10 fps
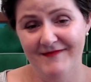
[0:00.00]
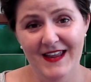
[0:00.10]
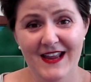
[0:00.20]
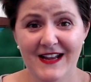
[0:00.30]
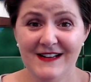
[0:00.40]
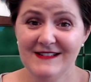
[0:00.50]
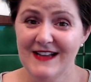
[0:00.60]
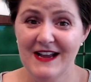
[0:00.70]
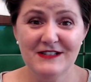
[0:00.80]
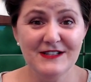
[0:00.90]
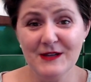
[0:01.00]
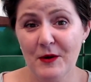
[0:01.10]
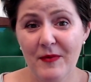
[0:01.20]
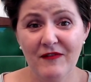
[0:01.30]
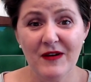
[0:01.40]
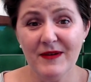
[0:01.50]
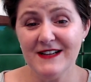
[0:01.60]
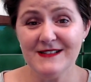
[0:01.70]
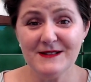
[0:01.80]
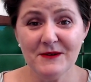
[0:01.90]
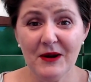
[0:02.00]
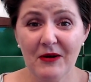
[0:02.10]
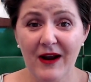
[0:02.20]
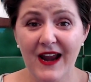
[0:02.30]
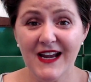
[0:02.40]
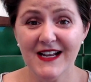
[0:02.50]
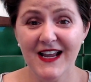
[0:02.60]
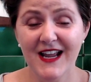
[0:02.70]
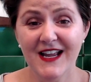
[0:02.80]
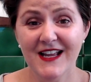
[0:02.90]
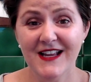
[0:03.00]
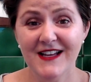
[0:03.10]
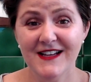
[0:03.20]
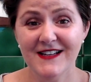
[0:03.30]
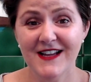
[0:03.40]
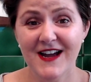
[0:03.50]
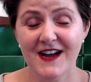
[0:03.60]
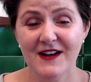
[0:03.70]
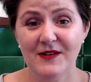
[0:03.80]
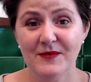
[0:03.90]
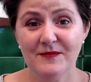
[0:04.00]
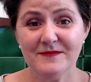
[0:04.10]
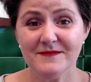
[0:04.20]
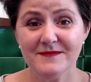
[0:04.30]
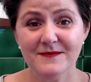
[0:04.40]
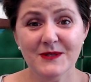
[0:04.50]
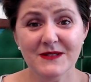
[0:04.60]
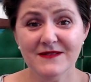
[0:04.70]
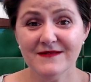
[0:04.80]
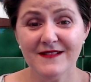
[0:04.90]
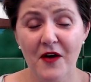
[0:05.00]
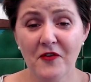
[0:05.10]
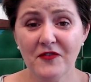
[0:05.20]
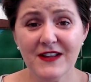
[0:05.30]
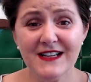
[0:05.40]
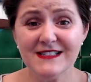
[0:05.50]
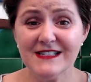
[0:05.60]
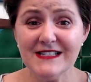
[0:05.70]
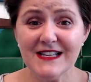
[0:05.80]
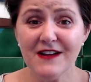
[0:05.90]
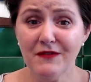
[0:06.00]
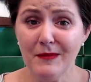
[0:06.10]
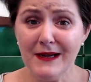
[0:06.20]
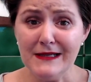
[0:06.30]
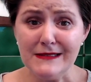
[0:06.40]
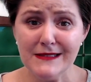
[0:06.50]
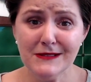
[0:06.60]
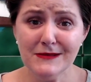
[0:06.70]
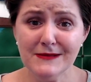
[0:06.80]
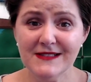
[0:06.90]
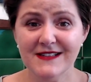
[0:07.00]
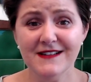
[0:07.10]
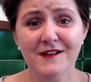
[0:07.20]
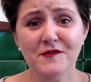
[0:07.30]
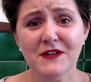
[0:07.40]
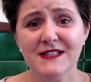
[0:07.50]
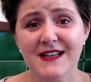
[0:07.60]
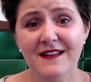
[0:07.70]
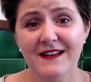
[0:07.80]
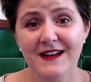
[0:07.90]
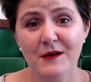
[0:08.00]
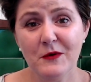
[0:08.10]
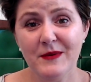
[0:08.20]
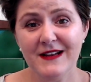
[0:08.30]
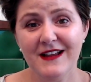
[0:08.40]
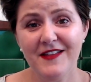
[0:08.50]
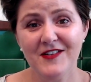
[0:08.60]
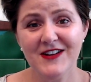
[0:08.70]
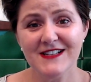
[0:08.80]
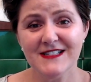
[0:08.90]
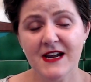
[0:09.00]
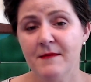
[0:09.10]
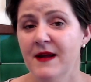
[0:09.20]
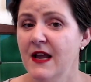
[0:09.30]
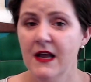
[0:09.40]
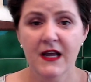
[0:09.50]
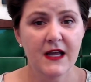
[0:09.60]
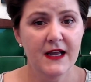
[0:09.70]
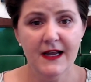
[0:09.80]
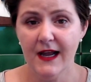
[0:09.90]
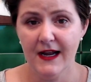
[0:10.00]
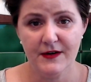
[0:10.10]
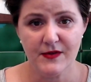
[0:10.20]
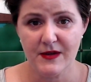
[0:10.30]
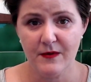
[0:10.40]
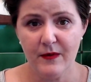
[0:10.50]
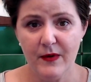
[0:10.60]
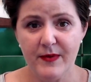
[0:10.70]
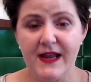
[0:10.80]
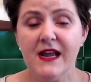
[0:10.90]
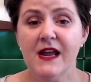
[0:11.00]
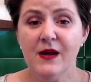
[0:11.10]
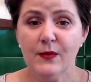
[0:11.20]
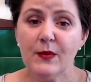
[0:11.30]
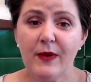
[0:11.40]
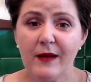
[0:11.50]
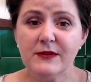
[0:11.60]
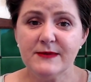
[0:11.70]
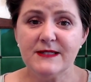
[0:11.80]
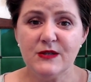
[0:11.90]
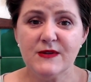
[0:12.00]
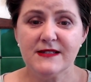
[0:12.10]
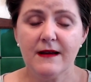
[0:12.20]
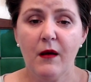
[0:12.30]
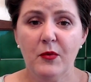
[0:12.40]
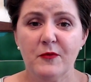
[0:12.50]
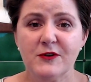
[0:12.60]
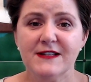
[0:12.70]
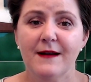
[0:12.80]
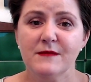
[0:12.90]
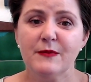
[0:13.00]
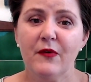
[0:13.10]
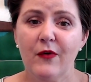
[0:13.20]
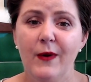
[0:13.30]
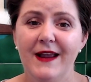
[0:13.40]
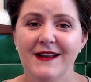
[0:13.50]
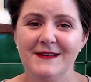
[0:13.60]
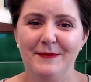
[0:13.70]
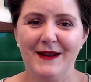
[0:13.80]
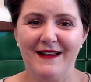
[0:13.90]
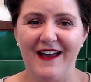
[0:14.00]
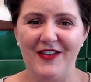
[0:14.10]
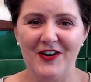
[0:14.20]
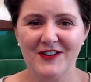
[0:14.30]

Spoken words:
And I just hope everybody's doing great, and we'll hopefully get to see everybody soon. And hopefully Sally and I will be together next time. I don't think we will be. We'll probably do this a couple more times before we get to be together.